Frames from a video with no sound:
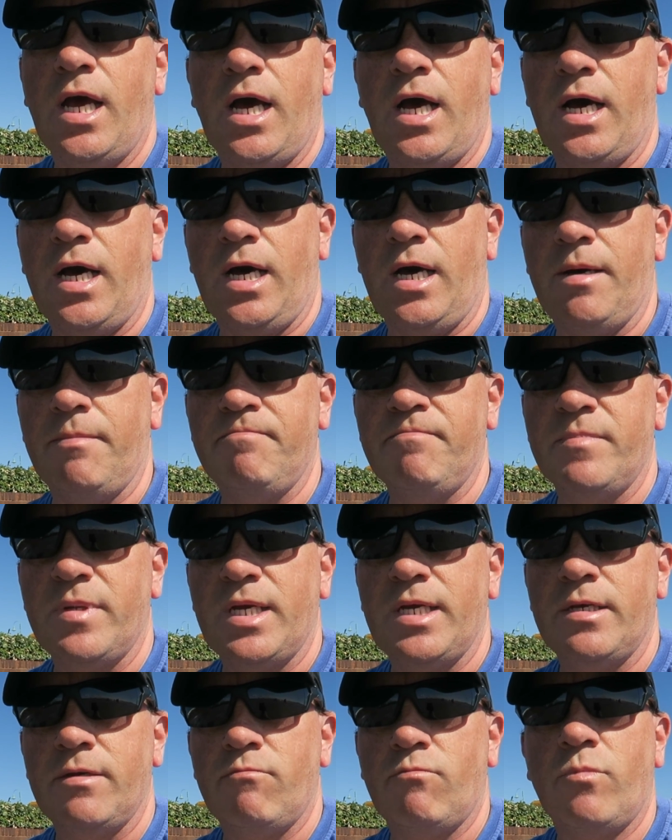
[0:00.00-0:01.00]

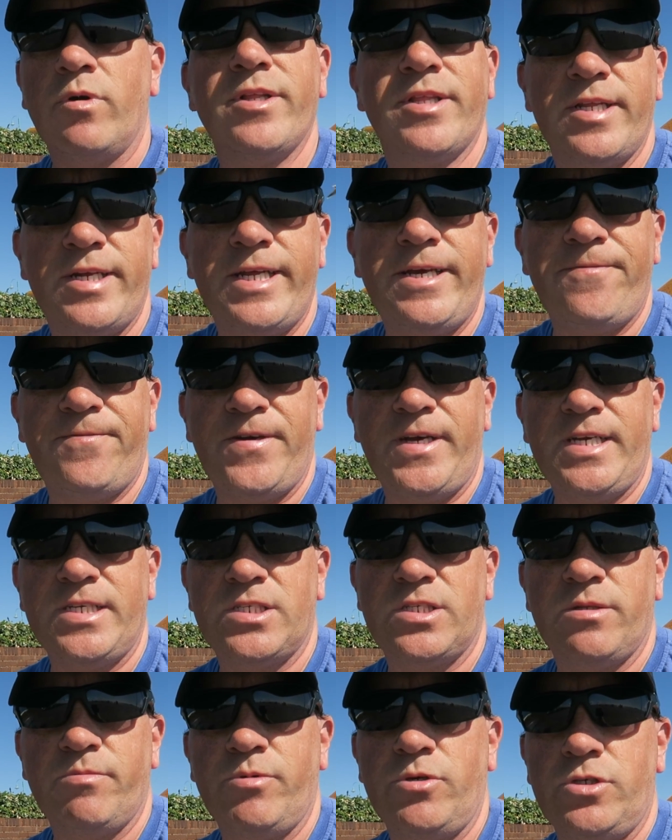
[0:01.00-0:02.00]
One of the neat
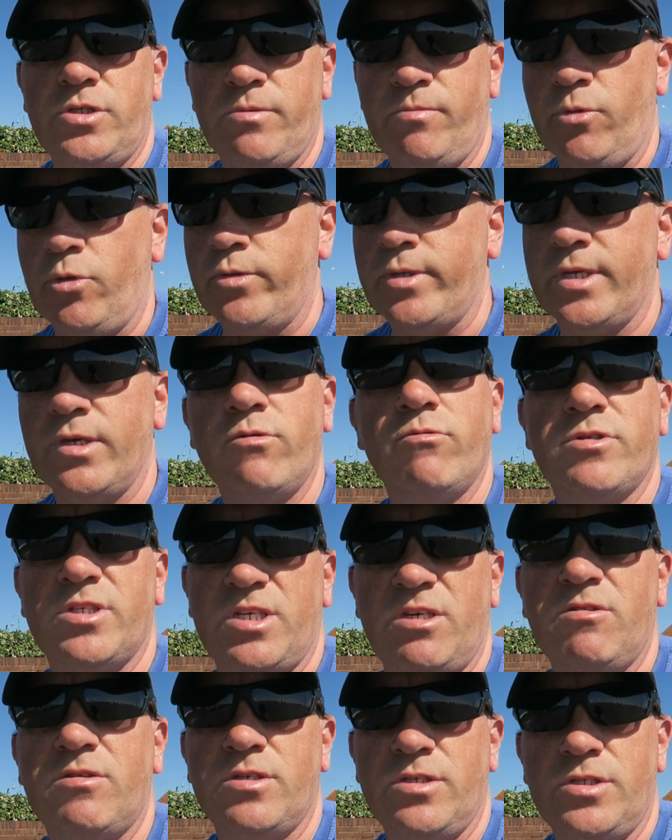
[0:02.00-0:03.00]
things of the booster board, and
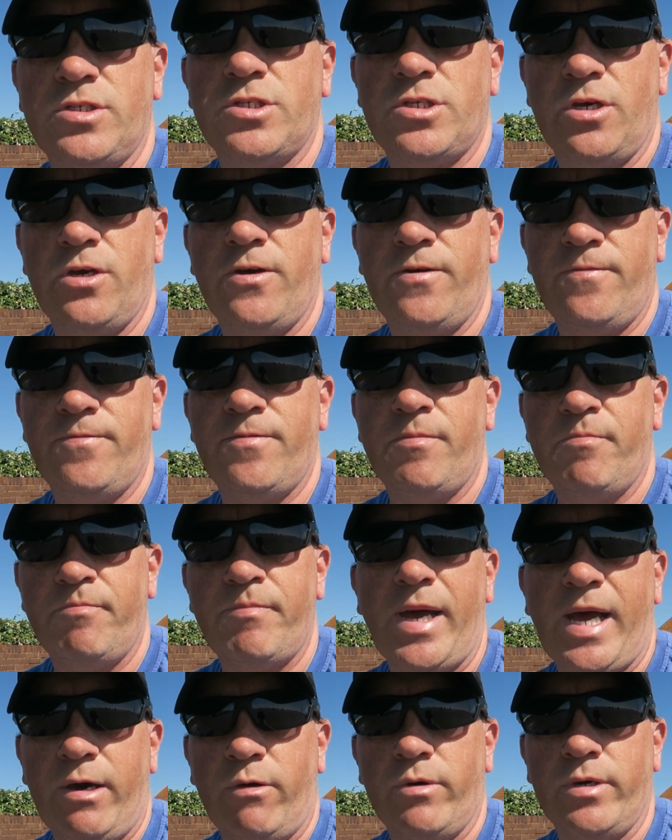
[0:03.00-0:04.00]
also conserve
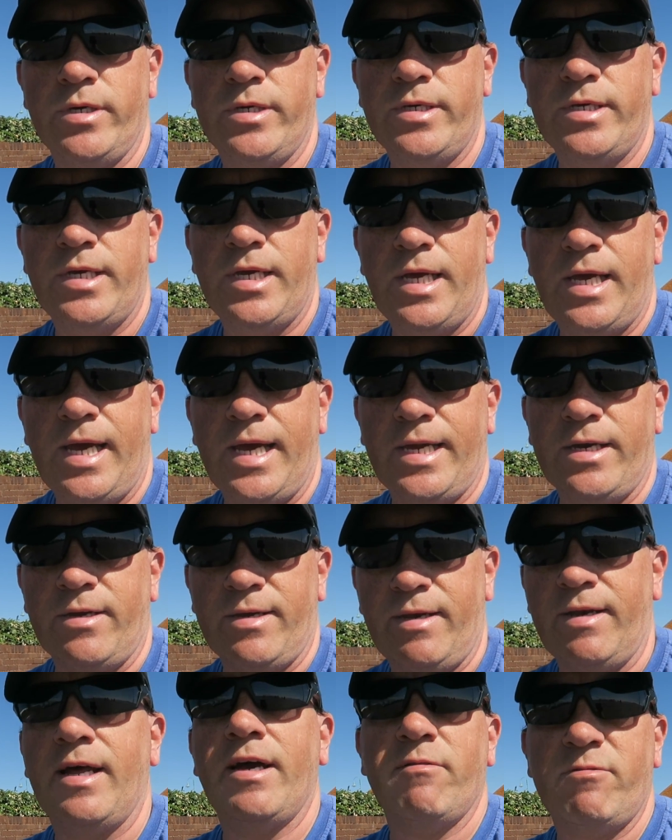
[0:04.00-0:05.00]
power and
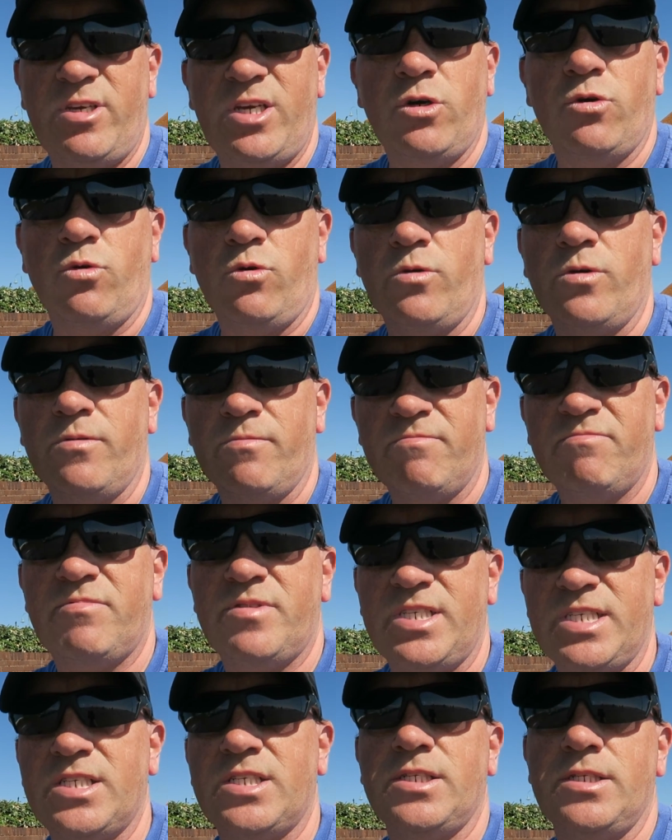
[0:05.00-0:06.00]
allow your
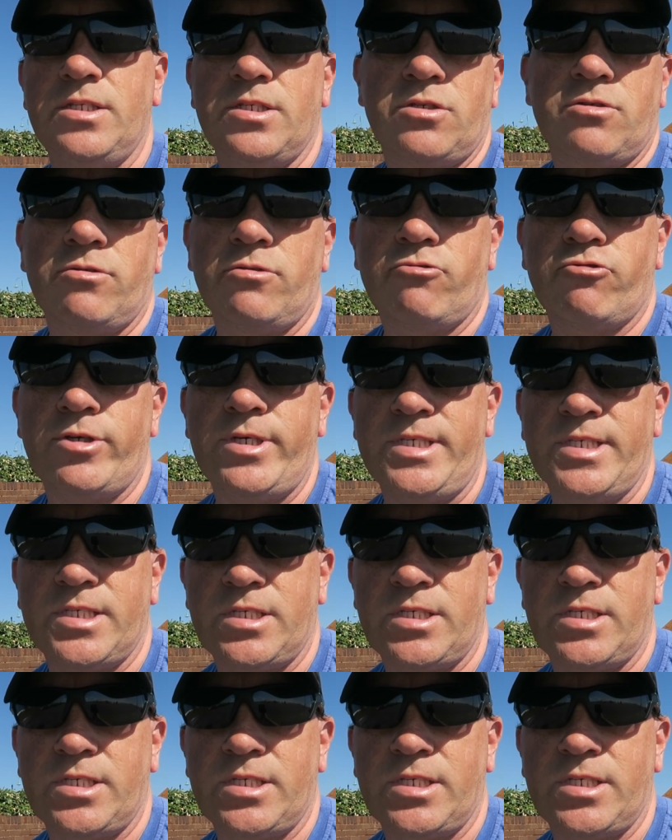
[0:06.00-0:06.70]
distance to increase.